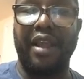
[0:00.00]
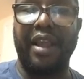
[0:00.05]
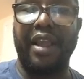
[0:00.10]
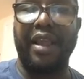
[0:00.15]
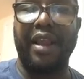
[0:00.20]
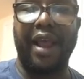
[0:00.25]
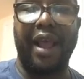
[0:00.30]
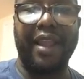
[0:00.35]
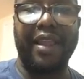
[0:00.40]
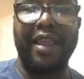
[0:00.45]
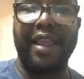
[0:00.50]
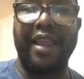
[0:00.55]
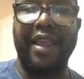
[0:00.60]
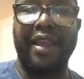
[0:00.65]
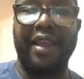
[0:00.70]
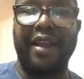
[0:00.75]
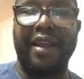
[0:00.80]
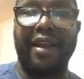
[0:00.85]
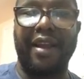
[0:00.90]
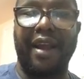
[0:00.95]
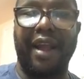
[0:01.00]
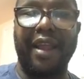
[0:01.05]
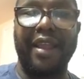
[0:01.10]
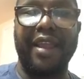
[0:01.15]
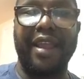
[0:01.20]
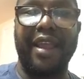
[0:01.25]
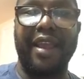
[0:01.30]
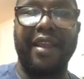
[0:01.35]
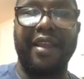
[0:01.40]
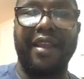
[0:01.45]
and I
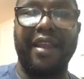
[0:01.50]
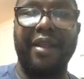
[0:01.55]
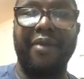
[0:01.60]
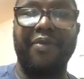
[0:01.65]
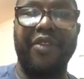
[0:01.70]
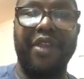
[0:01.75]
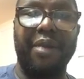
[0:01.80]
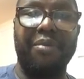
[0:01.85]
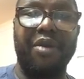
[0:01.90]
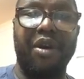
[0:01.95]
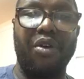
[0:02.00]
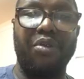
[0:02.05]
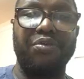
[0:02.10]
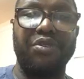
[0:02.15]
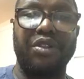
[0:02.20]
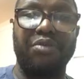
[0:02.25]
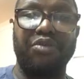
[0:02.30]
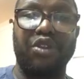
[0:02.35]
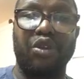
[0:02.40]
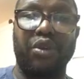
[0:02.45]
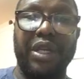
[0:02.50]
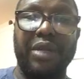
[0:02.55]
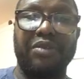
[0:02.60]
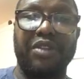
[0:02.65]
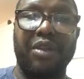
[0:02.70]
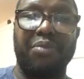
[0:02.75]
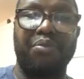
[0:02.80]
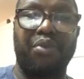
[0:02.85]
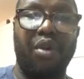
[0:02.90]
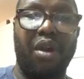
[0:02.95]
can't give them hopes,
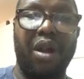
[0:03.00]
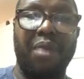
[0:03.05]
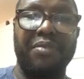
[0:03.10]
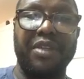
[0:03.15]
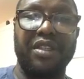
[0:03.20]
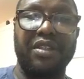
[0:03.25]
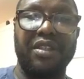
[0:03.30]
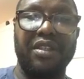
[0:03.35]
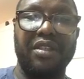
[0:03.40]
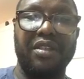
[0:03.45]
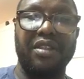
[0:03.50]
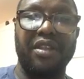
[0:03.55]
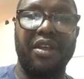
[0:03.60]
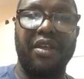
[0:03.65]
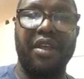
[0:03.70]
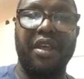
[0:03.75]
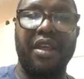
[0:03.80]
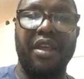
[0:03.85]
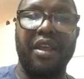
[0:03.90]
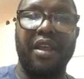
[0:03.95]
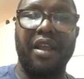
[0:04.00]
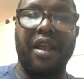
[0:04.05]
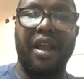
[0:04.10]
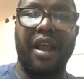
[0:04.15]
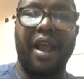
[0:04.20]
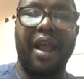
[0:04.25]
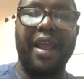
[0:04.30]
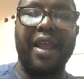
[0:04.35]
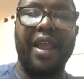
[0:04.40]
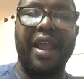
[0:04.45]
dreams, and promises.
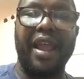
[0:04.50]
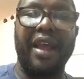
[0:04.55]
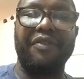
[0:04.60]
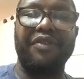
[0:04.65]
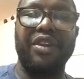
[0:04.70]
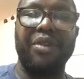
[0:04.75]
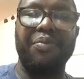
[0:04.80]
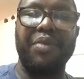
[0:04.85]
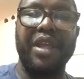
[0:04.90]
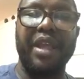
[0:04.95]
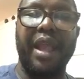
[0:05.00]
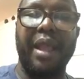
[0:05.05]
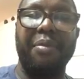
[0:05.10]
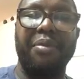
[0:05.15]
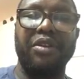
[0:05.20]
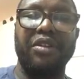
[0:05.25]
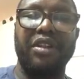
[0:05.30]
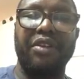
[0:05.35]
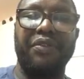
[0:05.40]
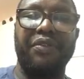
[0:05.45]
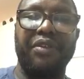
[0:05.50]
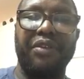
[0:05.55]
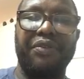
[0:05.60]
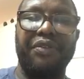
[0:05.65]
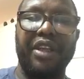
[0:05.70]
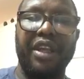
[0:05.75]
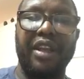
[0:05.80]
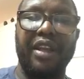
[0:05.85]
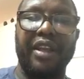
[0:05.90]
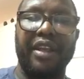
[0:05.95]
I have to be able to
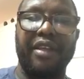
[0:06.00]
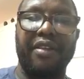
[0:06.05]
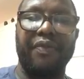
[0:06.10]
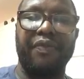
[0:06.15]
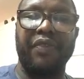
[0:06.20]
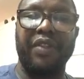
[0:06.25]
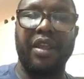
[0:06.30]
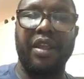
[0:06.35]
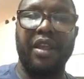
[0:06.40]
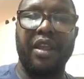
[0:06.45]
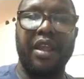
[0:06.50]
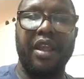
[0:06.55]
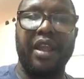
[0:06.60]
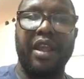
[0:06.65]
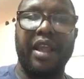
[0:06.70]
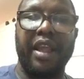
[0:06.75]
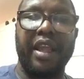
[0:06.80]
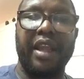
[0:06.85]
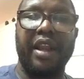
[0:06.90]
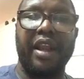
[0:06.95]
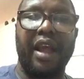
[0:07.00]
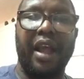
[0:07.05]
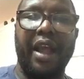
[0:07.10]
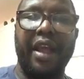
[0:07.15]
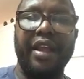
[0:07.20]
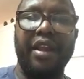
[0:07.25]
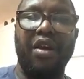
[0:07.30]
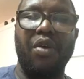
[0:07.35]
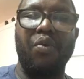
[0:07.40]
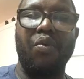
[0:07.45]
fulfill it. And
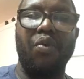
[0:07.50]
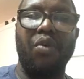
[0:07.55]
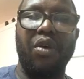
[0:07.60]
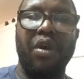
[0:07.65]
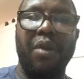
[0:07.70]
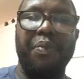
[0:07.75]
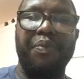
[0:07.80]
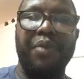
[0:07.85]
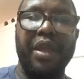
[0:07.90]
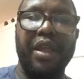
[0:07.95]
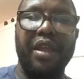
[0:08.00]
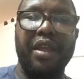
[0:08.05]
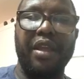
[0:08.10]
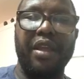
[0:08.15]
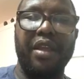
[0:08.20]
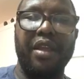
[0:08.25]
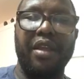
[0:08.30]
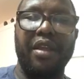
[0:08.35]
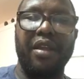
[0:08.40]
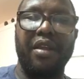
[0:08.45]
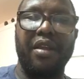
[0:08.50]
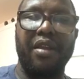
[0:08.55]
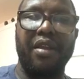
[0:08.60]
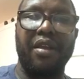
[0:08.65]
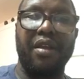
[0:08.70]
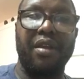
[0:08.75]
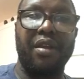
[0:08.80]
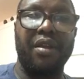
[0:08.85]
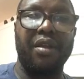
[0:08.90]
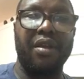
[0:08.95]
I don't want to be,
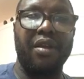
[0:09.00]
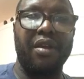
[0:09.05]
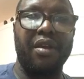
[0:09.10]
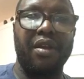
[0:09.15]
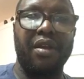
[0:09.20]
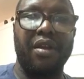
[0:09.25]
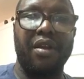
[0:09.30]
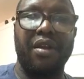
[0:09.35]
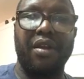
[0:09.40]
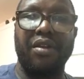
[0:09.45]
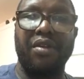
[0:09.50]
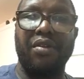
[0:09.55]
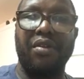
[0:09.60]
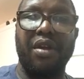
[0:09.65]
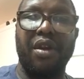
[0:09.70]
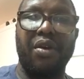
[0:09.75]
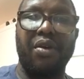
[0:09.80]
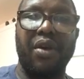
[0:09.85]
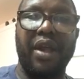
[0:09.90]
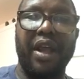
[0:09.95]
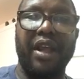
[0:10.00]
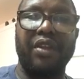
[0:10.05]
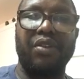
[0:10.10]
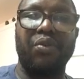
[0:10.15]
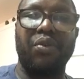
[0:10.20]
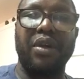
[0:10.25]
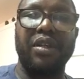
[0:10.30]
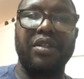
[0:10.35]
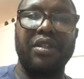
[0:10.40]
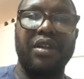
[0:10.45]

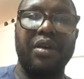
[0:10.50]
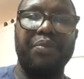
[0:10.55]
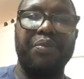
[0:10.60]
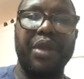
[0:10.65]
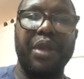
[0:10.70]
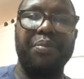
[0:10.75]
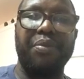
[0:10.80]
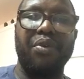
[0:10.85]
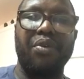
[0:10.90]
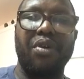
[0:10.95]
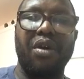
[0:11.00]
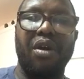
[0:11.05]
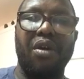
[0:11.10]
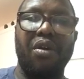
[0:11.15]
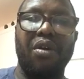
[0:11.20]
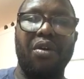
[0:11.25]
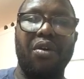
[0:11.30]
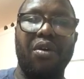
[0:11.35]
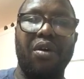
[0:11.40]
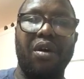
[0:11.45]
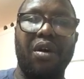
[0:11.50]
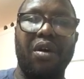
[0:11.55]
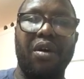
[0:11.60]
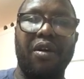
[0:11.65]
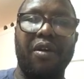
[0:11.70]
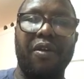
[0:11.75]
as what some people call